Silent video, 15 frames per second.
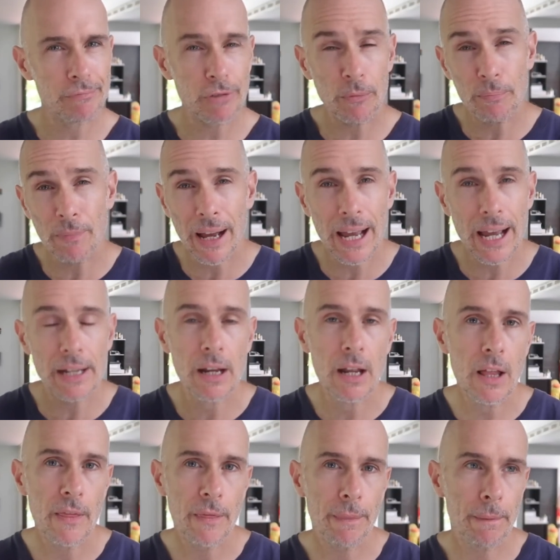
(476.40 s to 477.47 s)
top of my head,
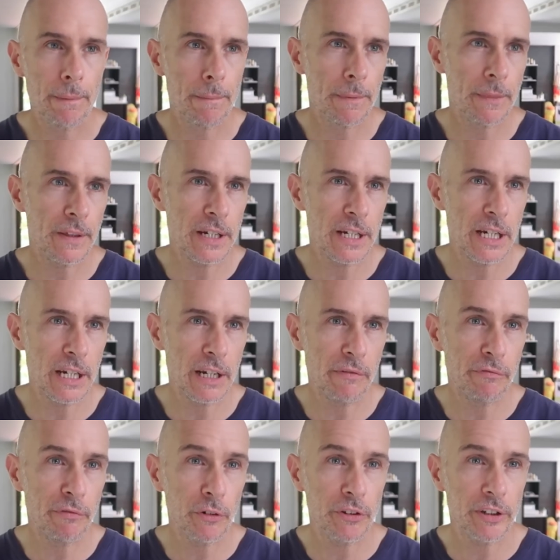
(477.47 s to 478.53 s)
the
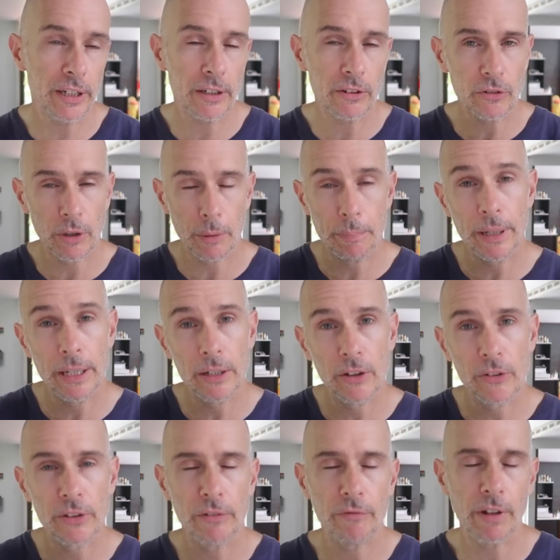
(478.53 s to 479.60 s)
footings or the
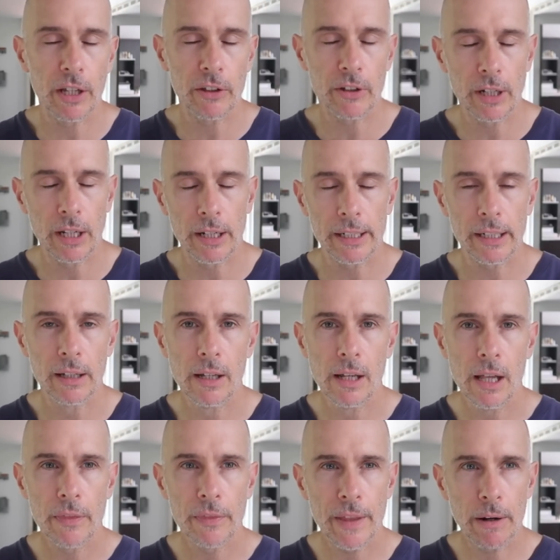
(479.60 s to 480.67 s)
piers, as you like,
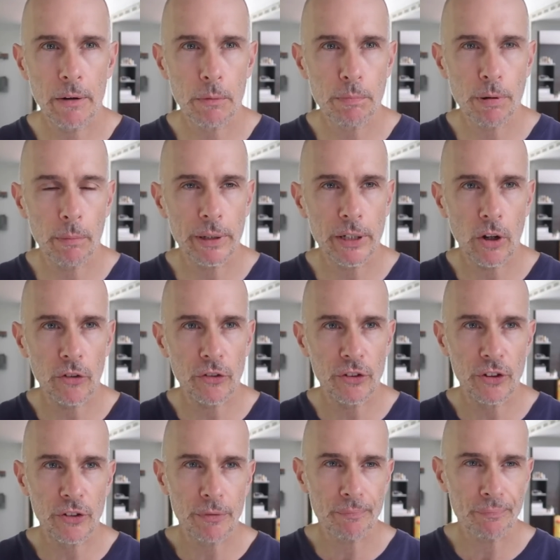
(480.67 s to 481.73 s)
they will probably cost
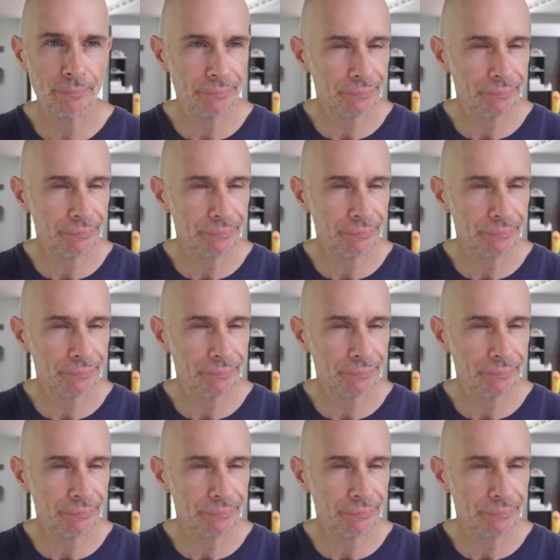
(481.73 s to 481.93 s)
us